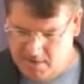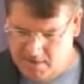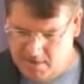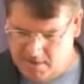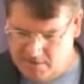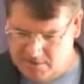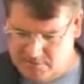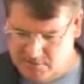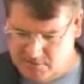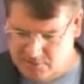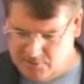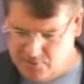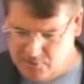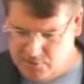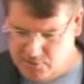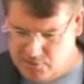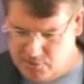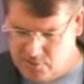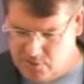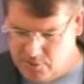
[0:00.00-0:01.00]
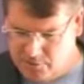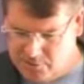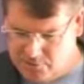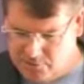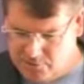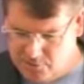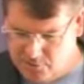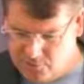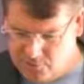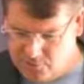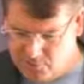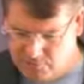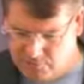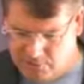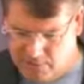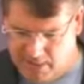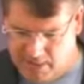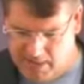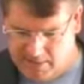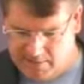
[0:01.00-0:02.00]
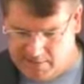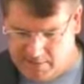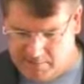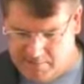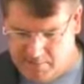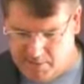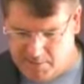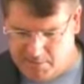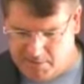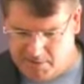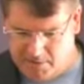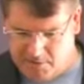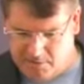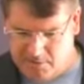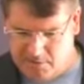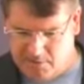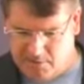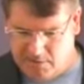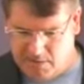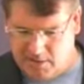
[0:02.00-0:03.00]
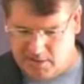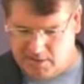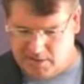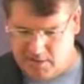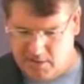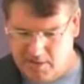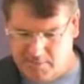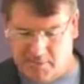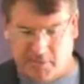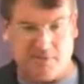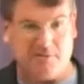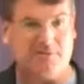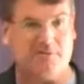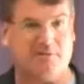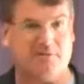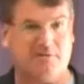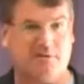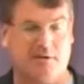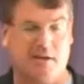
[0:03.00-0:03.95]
and it's in a journal called the Journal of Land and Public Utility Economics.